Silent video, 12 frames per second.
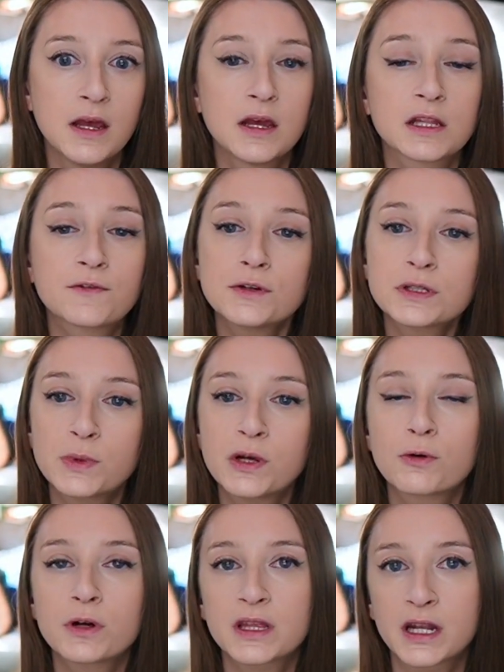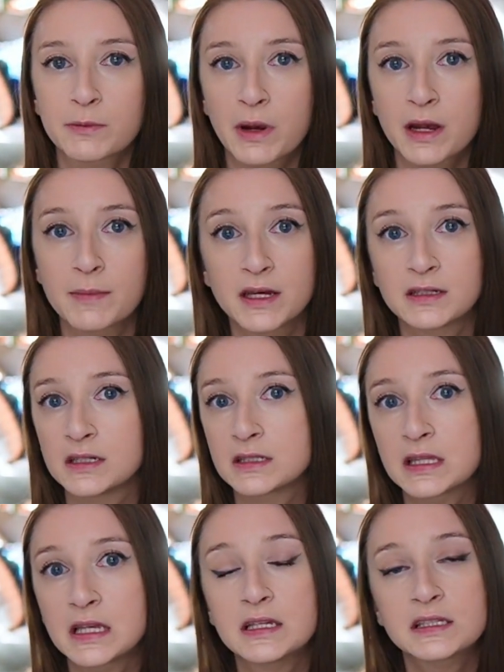The first WeakAura that I recommend is
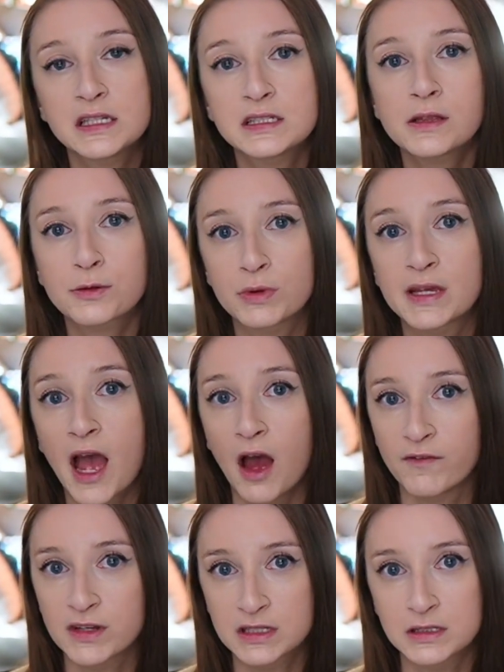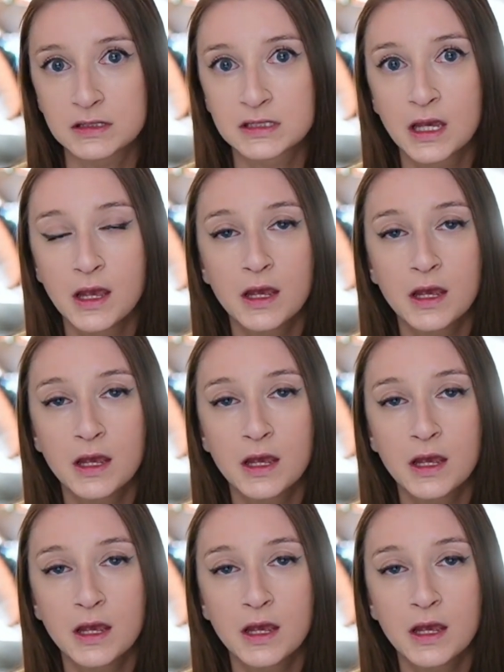the Season 3 Affixes.